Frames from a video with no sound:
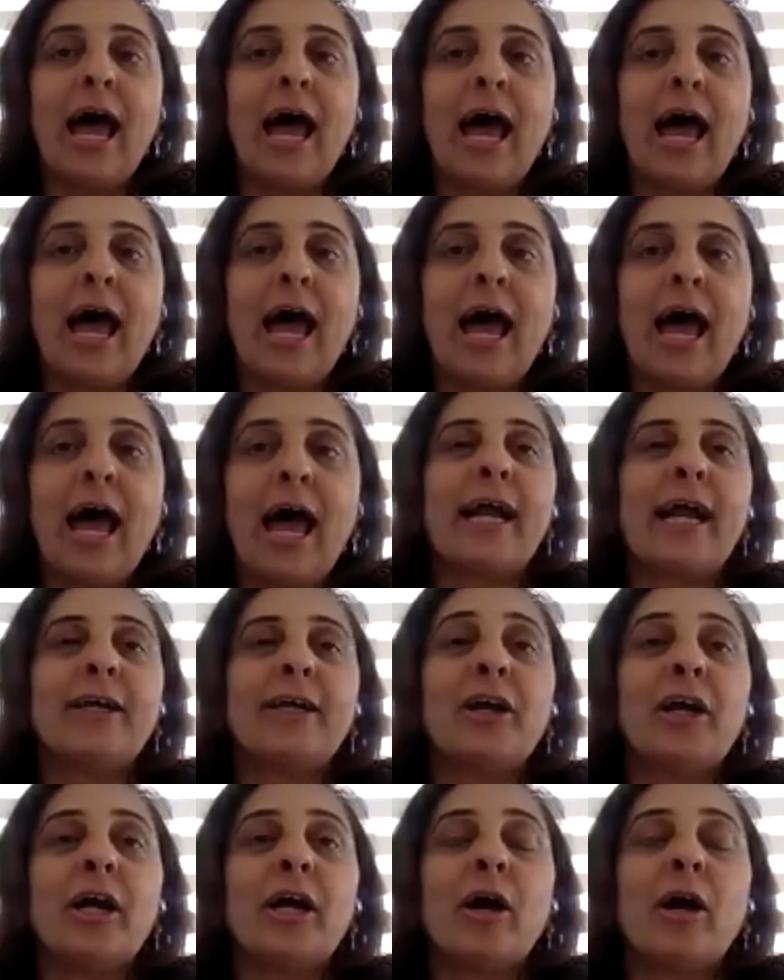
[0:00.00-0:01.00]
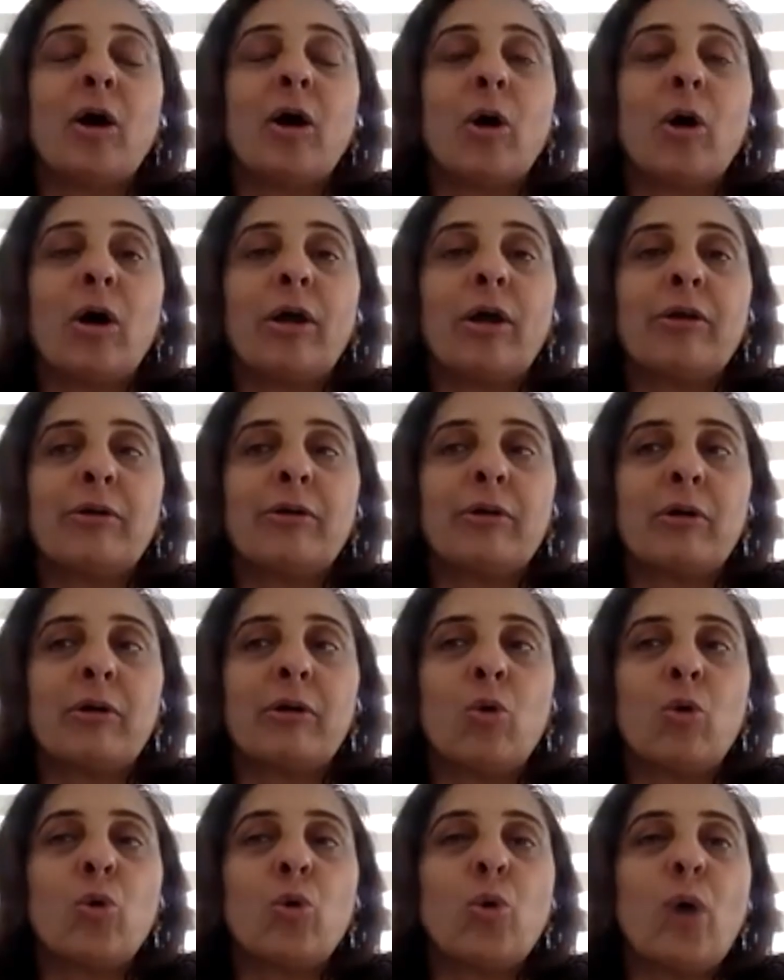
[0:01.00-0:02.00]
and
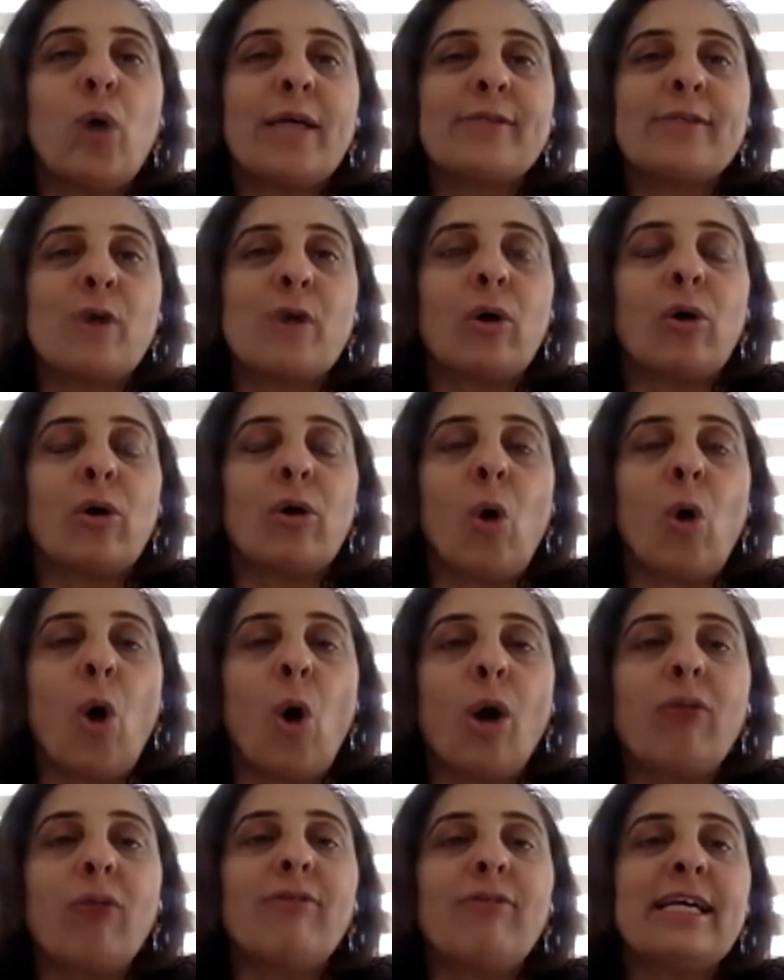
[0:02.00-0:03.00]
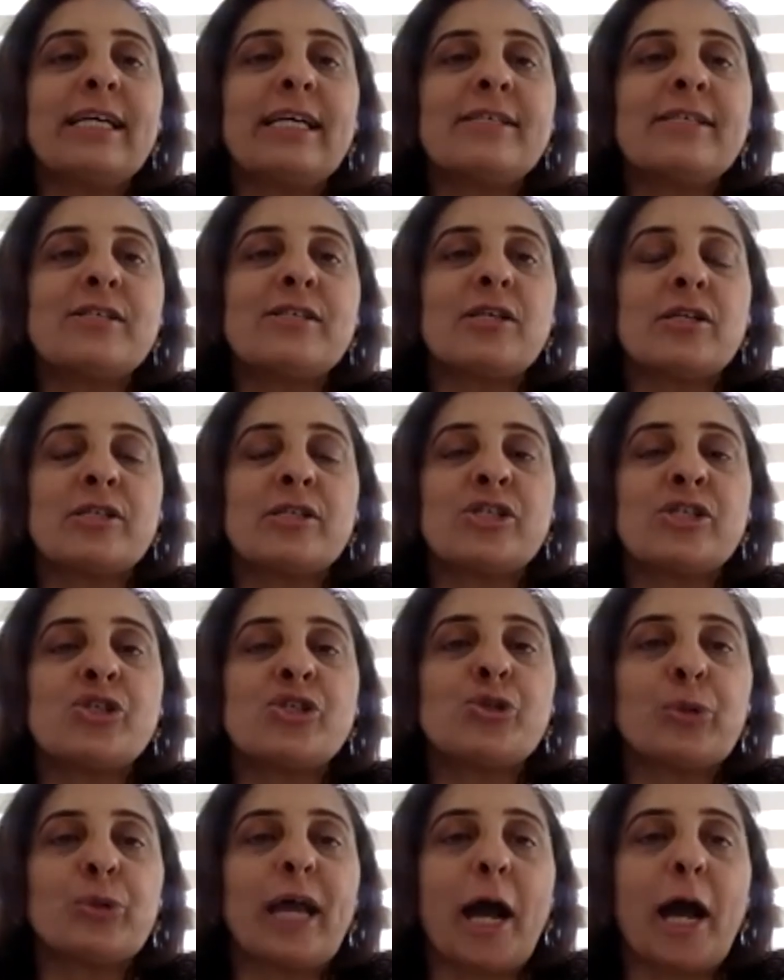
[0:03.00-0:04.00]
who has always
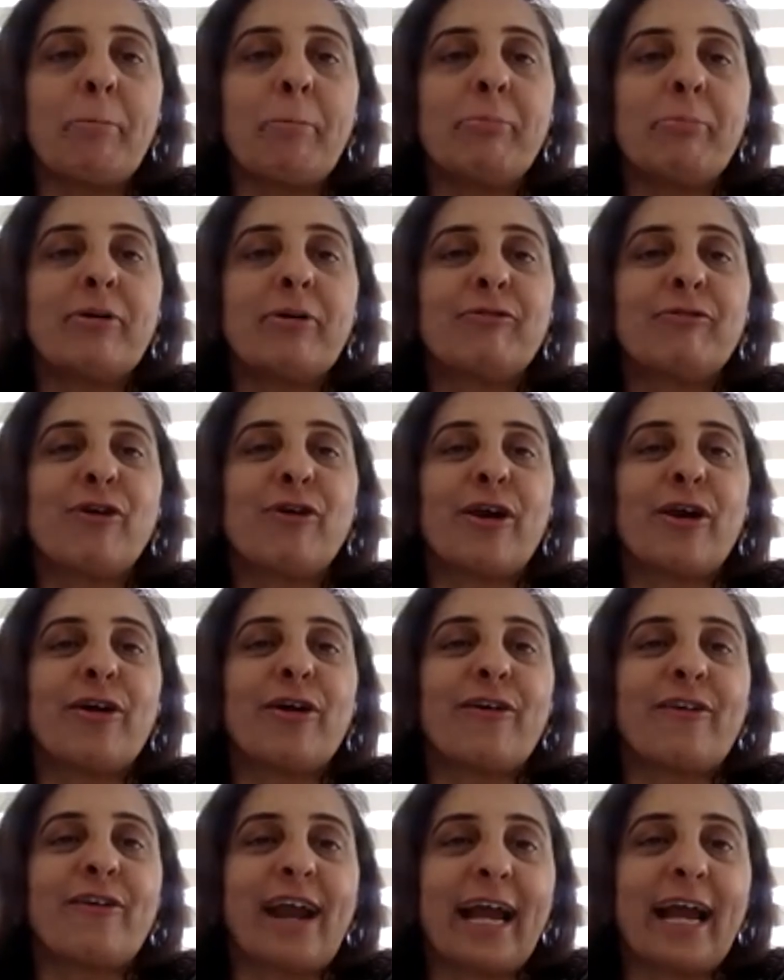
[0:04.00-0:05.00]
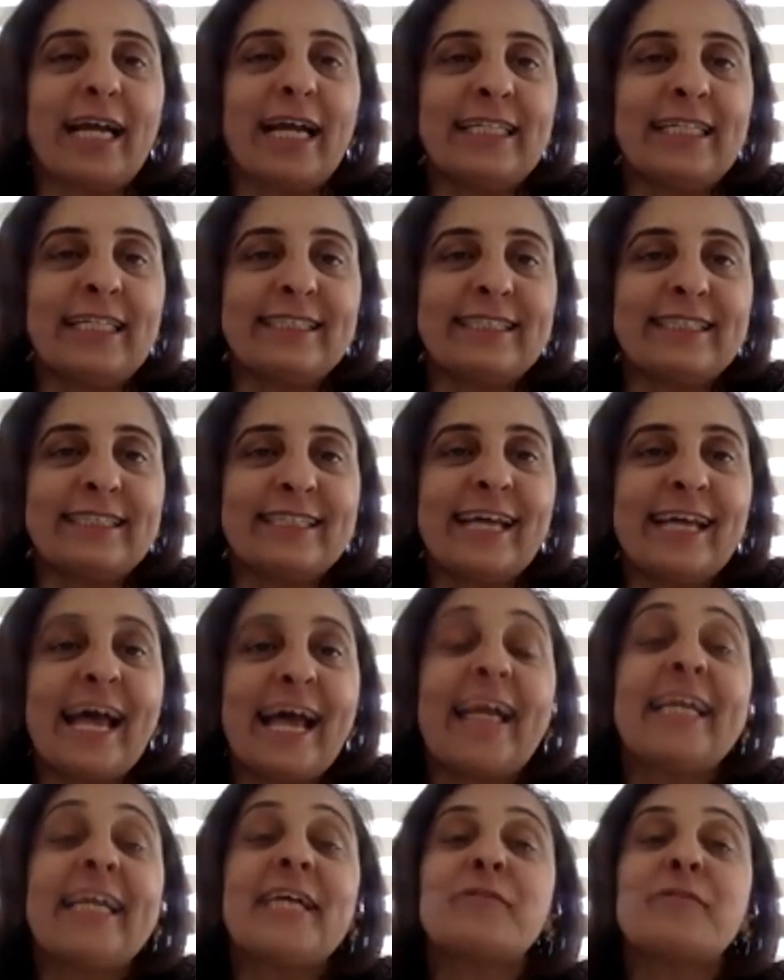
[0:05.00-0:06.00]
stood up for her rights
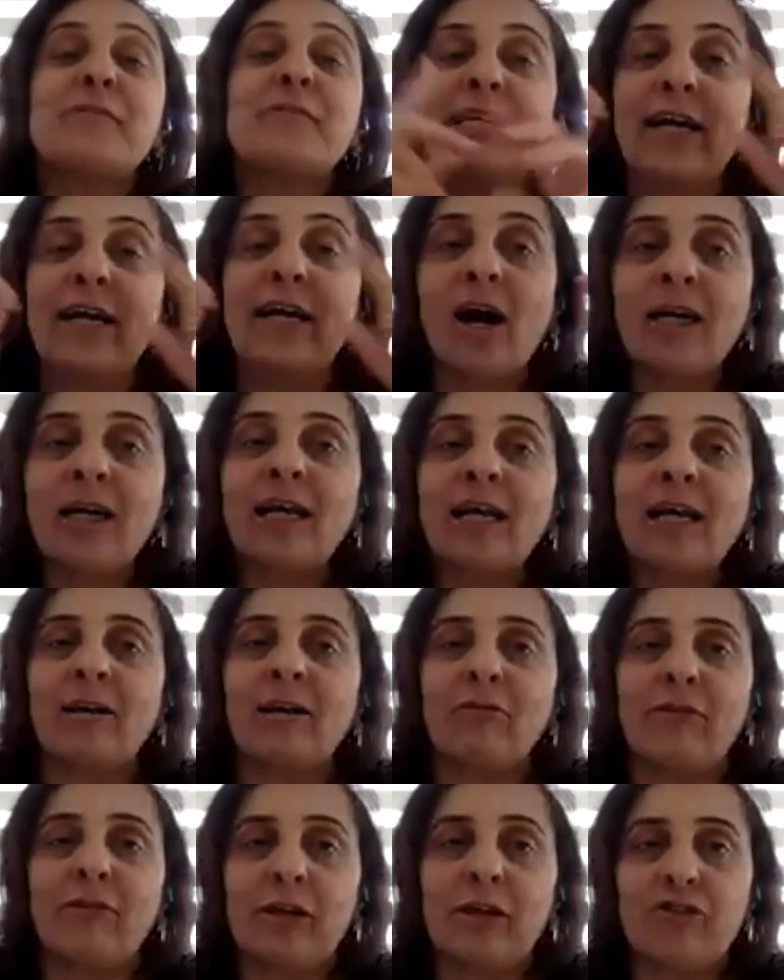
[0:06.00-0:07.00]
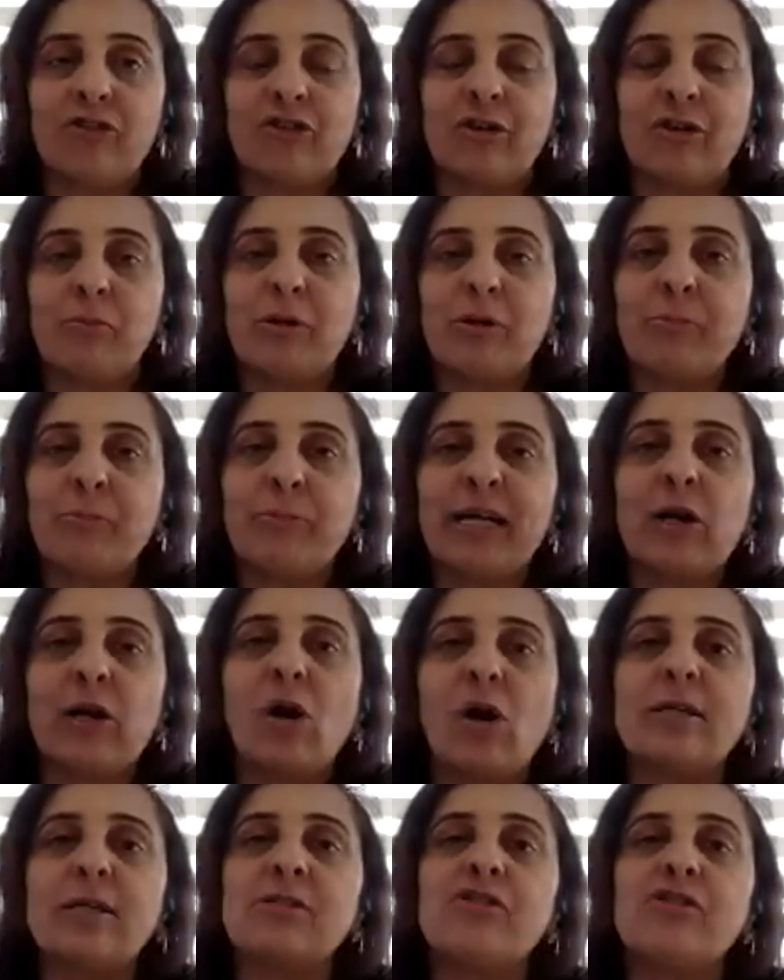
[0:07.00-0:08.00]
and has been unconventional. But
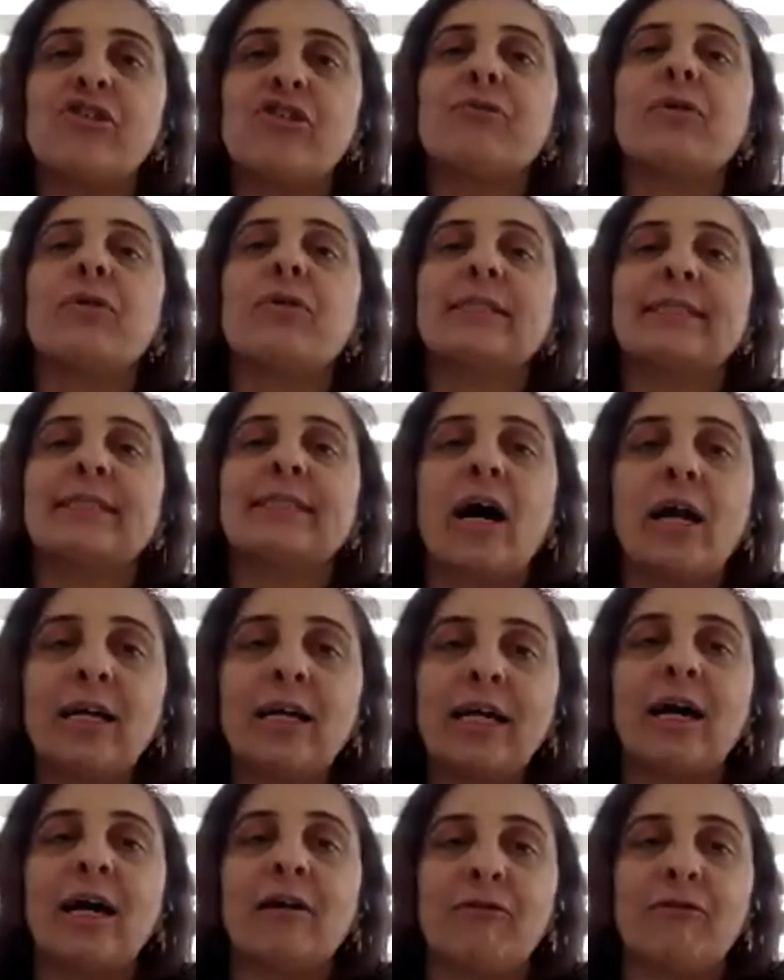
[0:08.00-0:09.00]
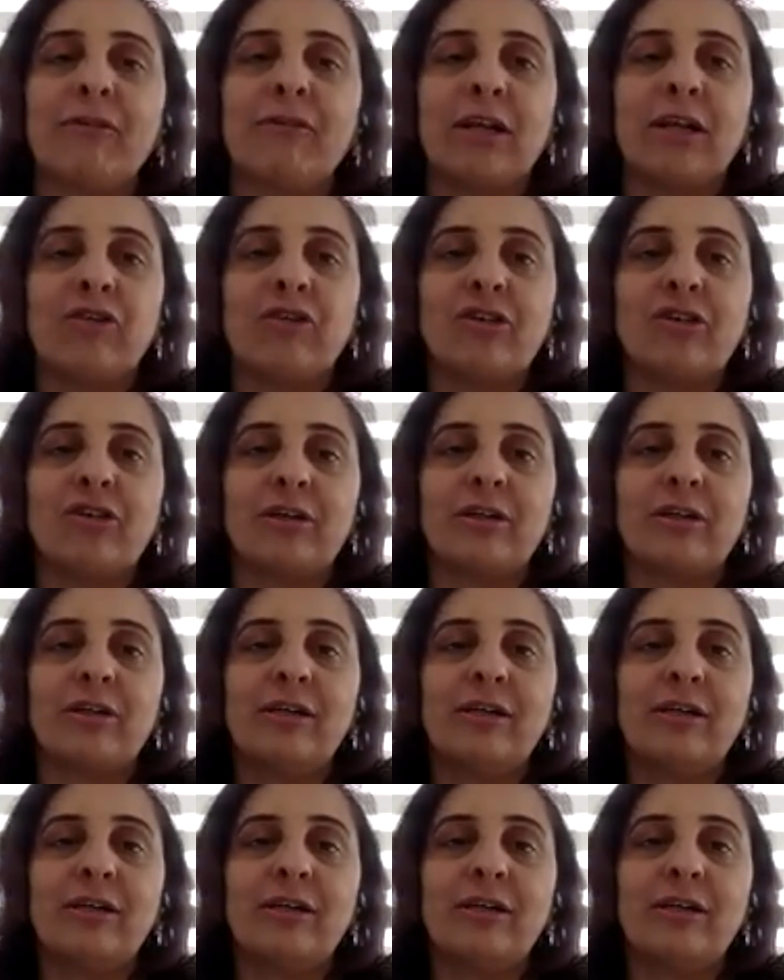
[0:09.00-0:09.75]
because she was unconventional,